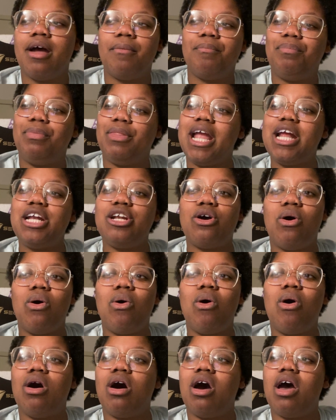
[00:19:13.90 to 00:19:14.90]
they
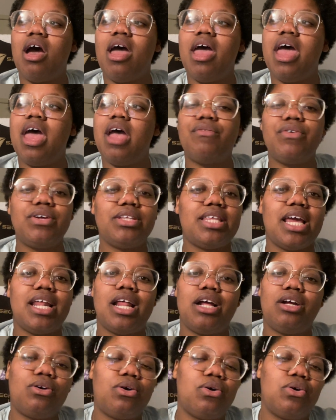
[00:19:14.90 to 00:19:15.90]
know everything
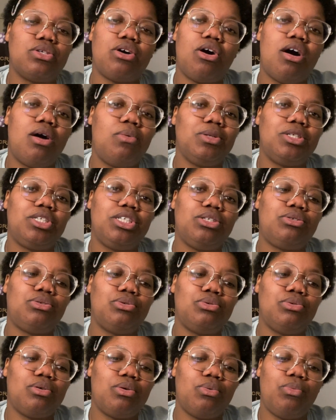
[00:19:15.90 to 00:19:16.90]
that goes on with
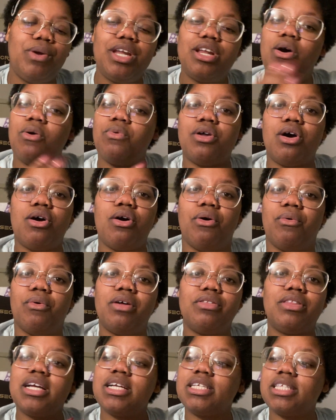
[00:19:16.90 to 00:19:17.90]
Jikook. We don't know.
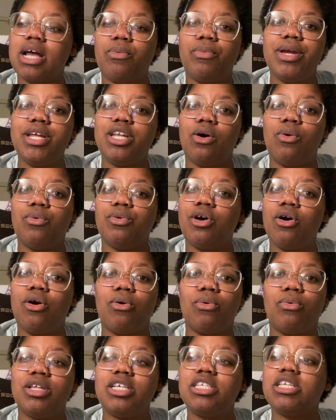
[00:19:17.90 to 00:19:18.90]
Things that we don't
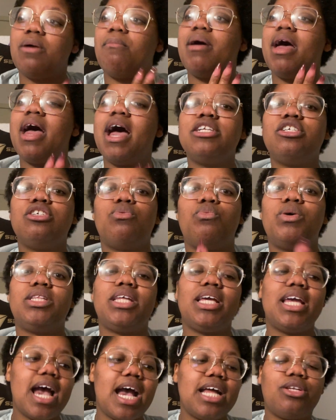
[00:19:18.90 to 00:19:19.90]
know. Just imagine what
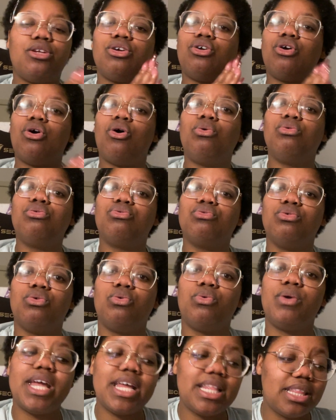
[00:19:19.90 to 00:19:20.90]
they had to go
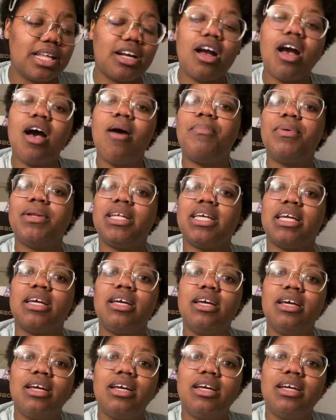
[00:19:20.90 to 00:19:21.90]
through in the company.
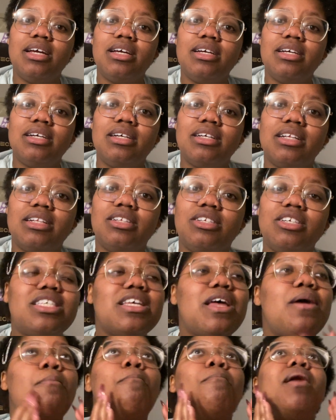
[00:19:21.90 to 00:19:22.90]
Just
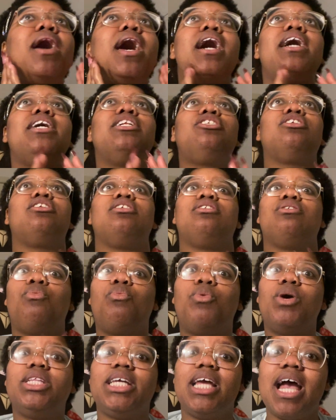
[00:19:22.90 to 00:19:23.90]
imagine
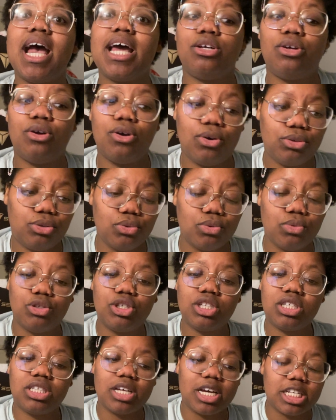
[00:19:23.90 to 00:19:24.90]
what they had to go through
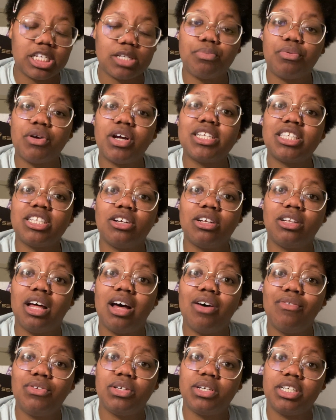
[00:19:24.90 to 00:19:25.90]
just to express their
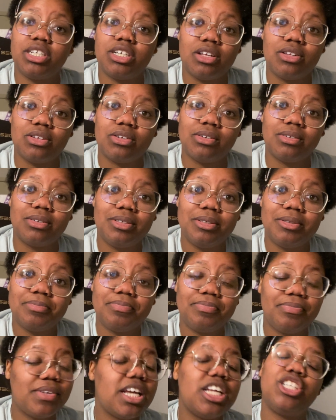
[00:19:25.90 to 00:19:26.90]
love to each other.
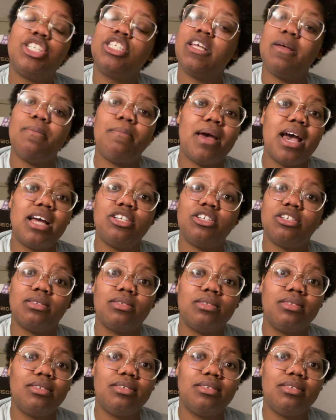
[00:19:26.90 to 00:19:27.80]
Just imagine.